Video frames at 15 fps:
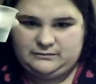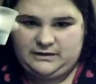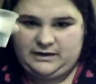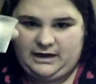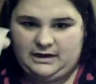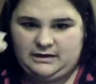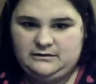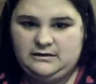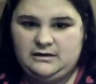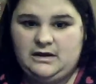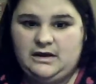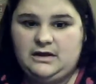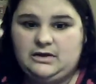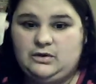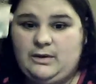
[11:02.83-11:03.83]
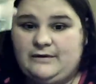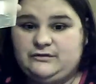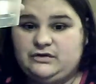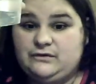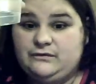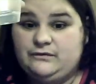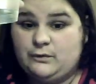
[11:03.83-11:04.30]
Okay, you have
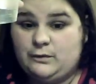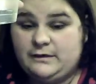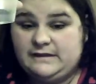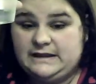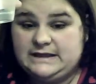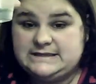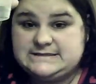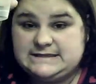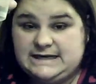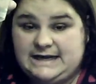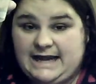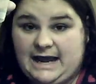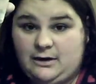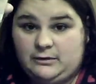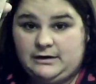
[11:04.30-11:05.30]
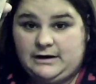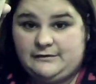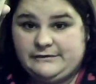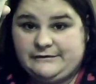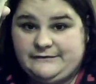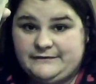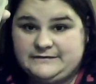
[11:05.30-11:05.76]
to do 4 of these in an hour,
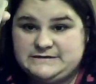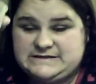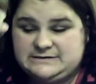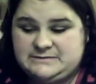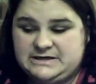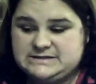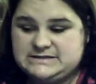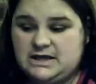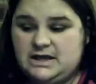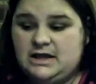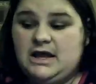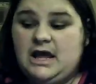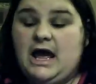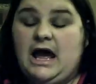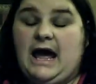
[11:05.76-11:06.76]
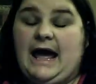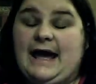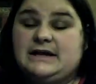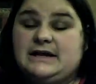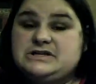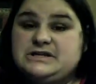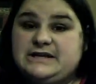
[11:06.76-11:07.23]
every 15 minutes. I
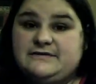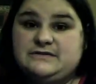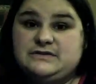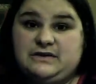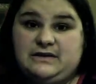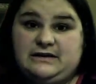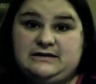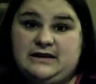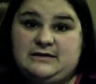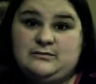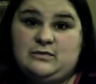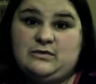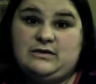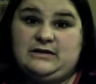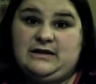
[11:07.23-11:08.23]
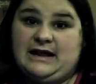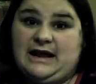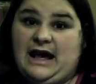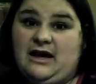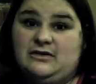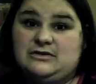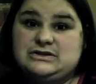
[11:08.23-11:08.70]
actually have done more. Like,
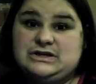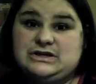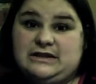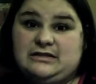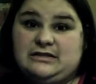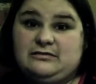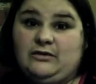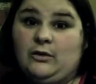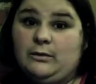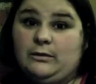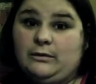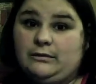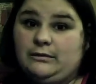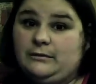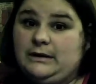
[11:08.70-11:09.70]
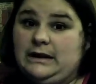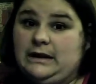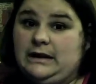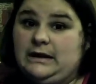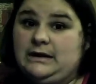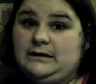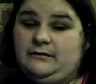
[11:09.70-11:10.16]
I'll drink 2 or
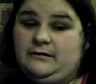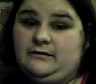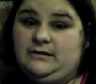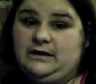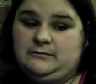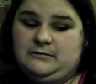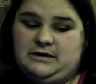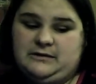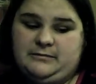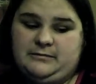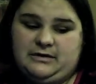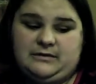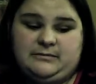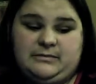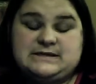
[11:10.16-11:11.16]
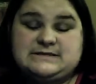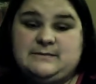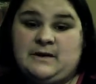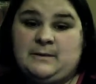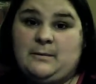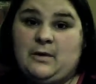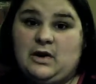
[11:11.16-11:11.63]
3 in a 15-minute period because
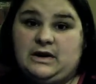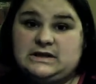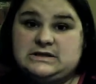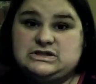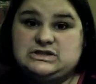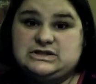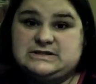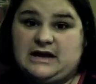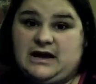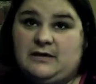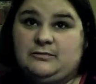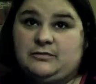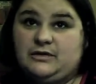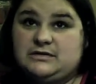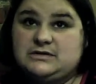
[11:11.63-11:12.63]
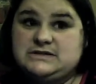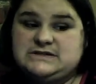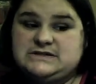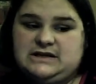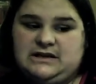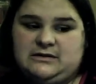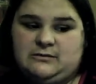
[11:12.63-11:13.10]
my body is just like, I'm
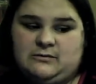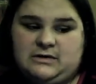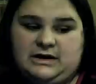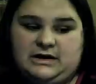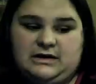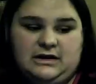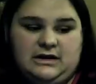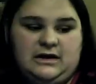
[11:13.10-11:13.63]
thirsty and I want it.